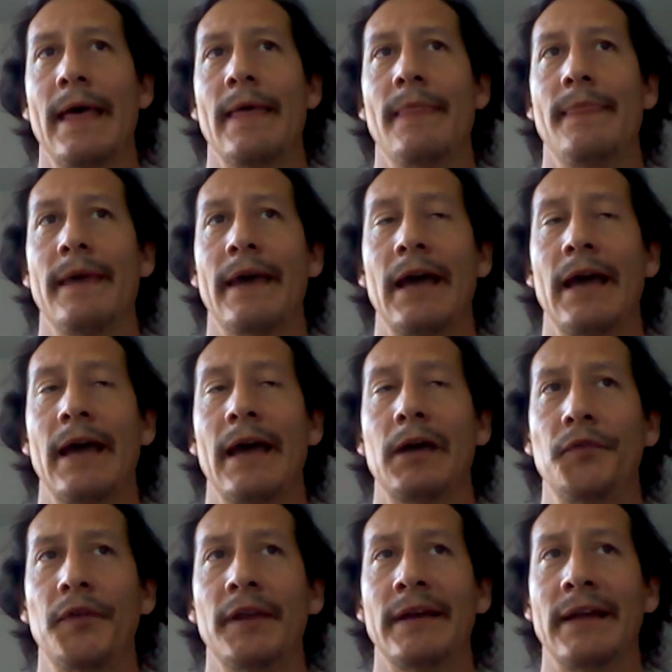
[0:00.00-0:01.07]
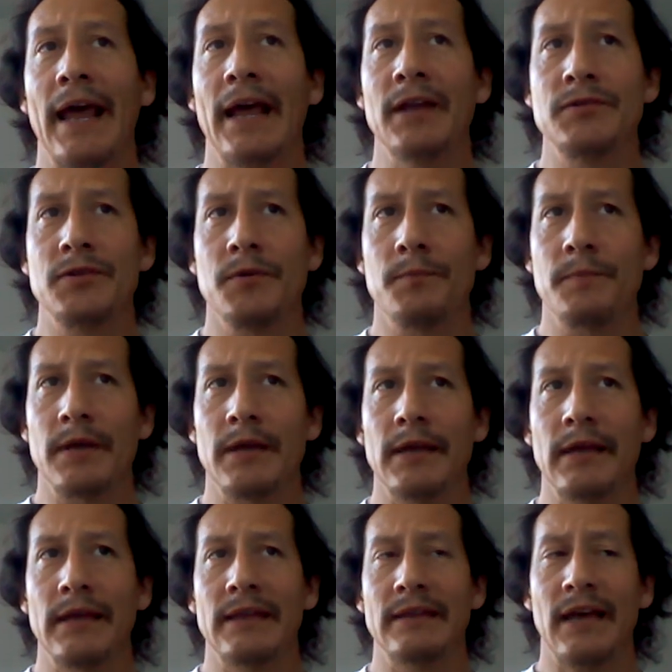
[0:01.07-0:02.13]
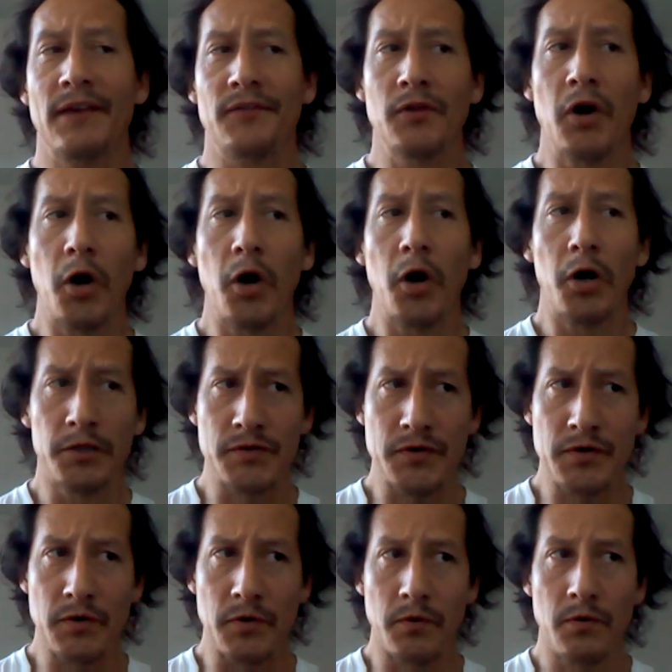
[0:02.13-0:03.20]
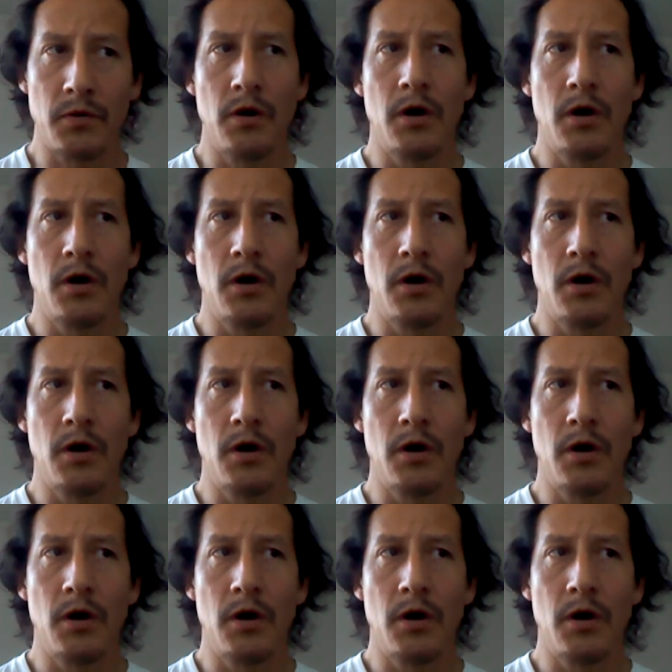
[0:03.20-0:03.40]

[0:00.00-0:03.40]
then I could see that entropy does not hold true